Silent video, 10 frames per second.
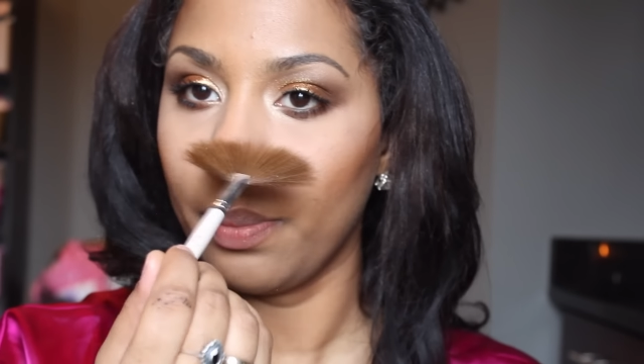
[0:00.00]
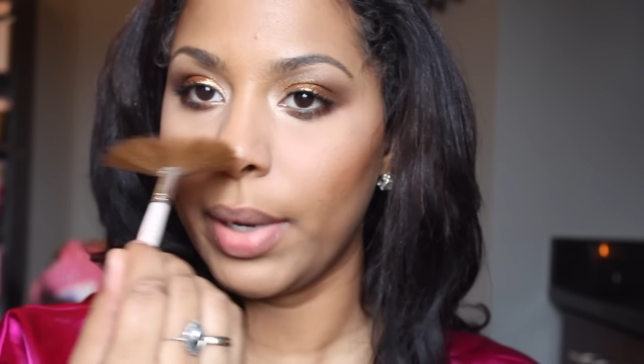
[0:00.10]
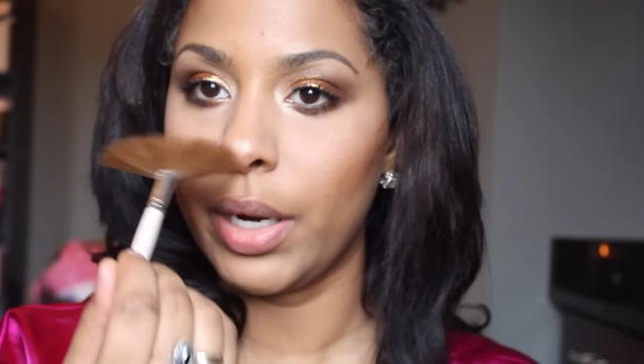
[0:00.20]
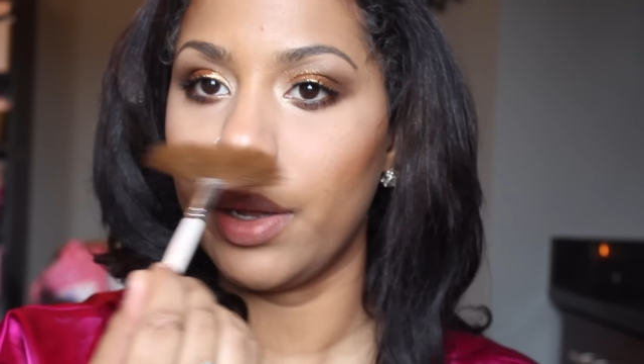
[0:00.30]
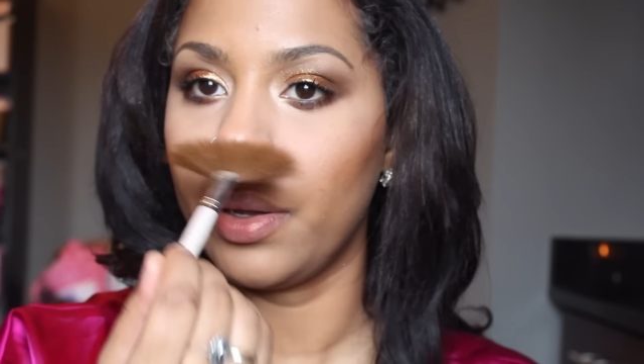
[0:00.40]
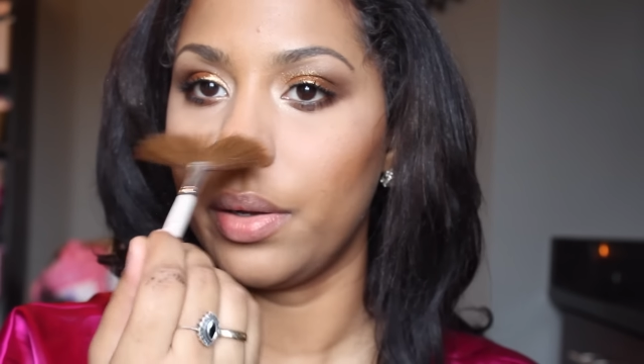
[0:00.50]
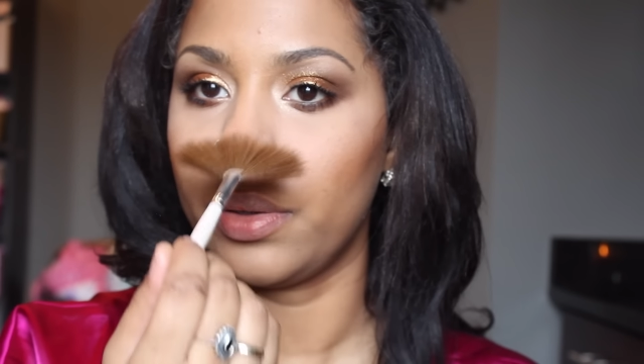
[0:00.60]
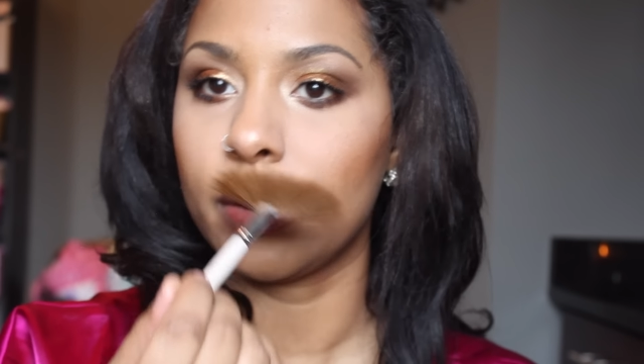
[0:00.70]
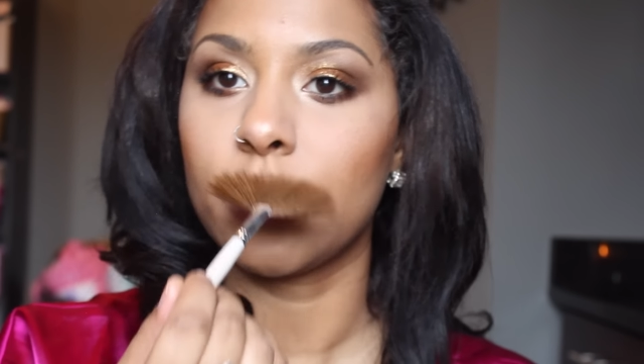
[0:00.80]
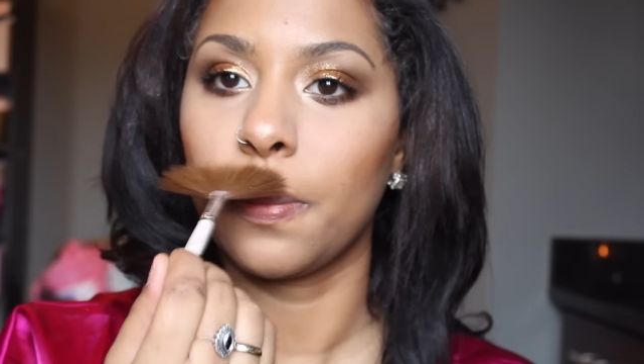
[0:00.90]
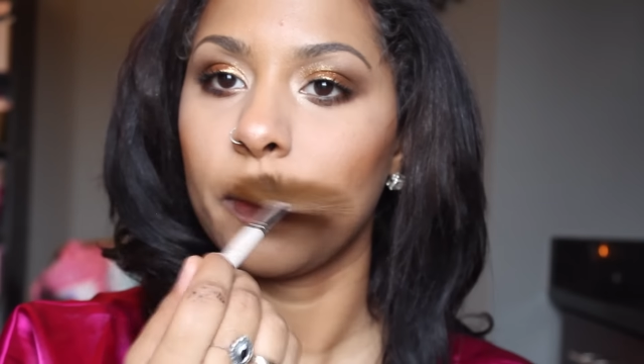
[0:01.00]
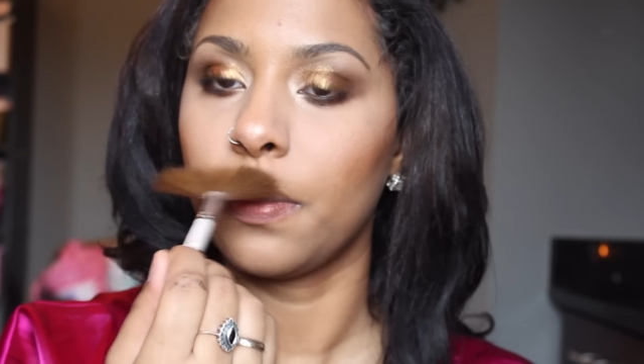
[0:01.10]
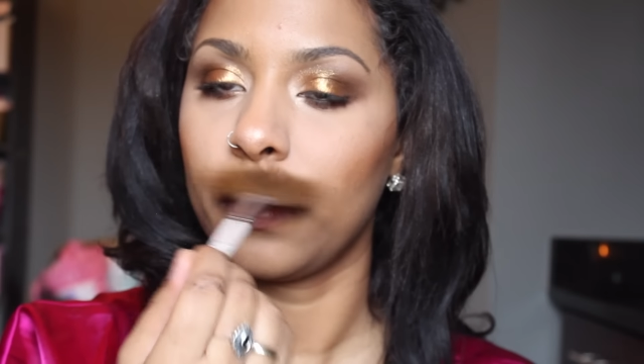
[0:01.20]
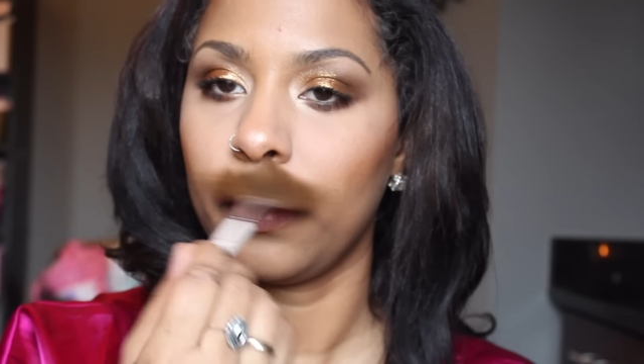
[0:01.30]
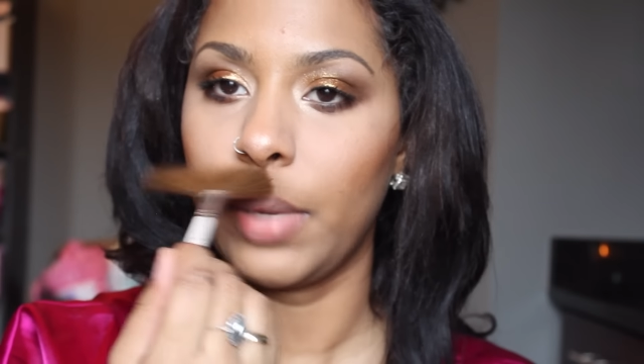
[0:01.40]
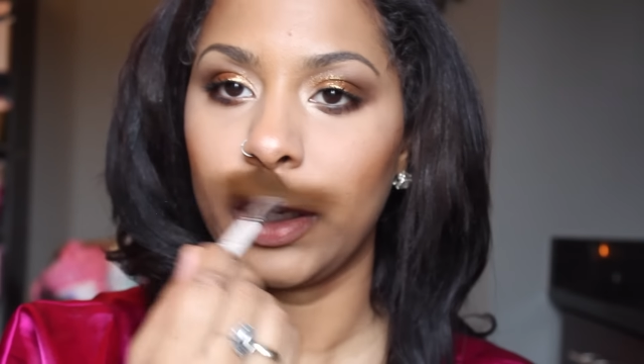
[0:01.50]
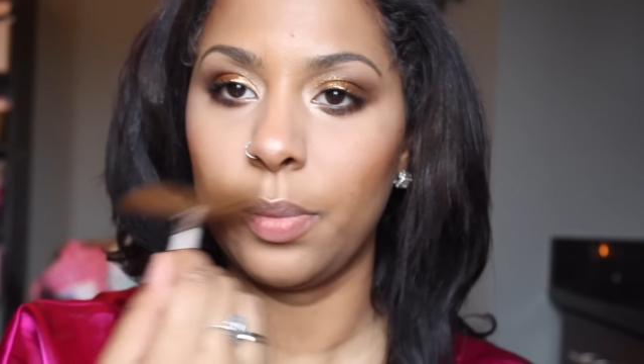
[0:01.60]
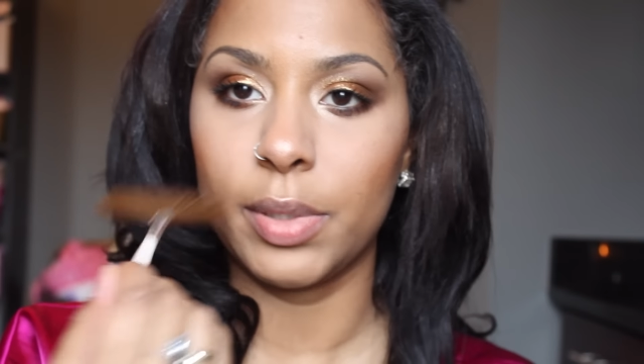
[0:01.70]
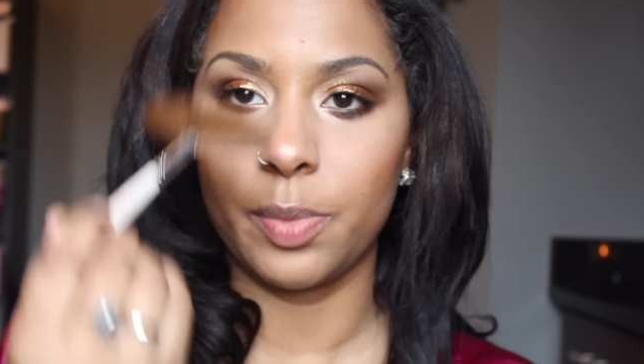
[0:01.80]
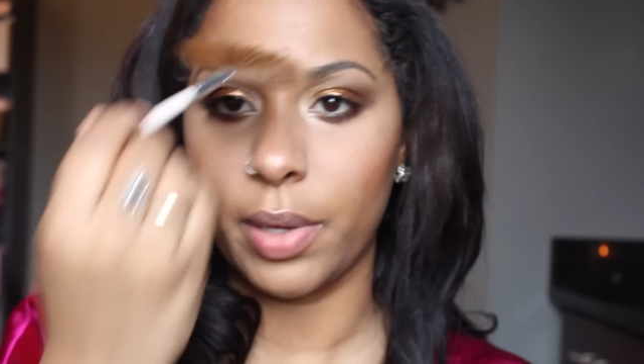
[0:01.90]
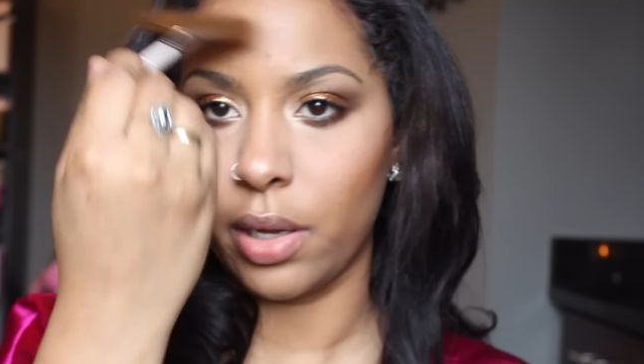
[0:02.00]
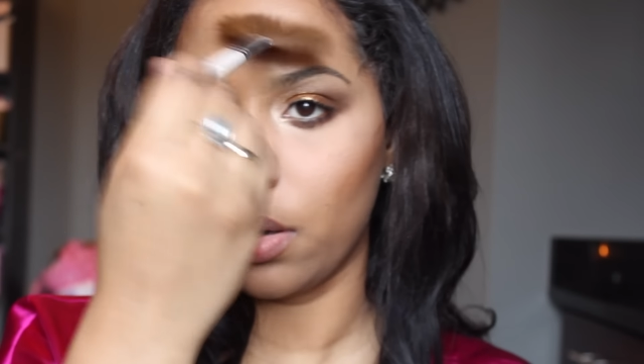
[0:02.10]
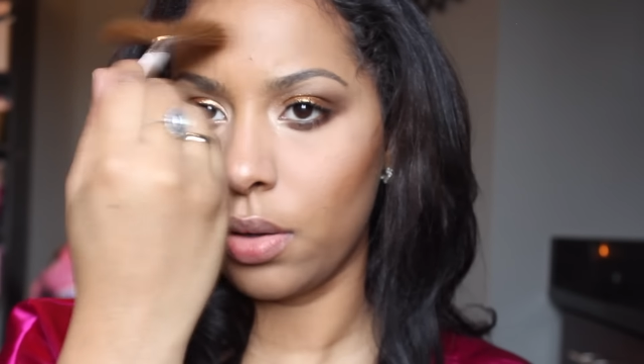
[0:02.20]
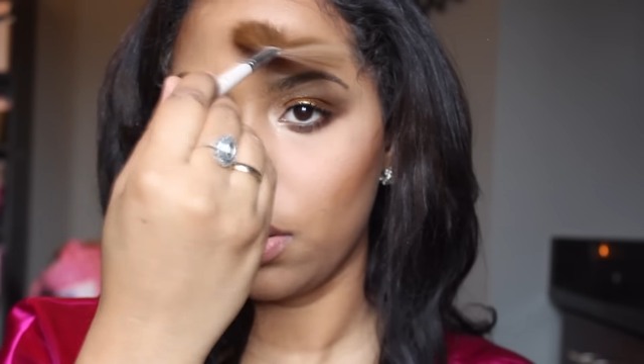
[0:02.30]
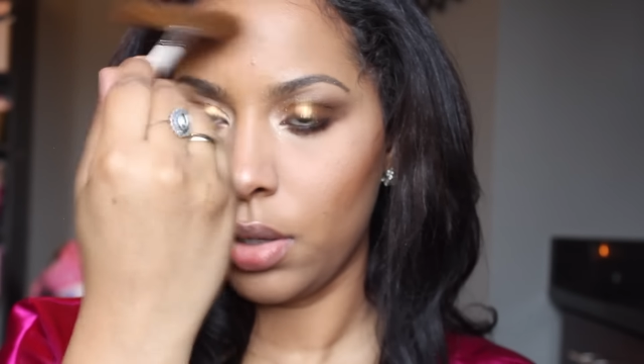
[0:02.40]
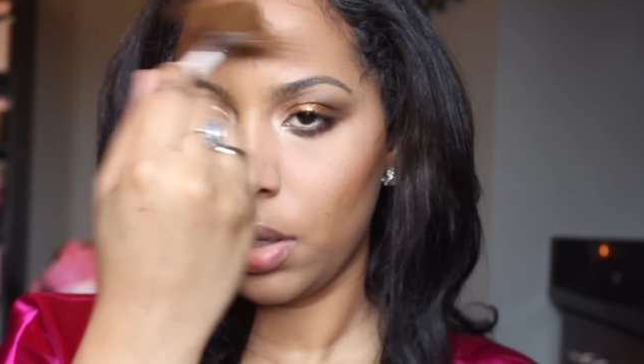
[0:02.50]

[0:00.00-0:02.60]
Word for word: My nose, my cupid's bow,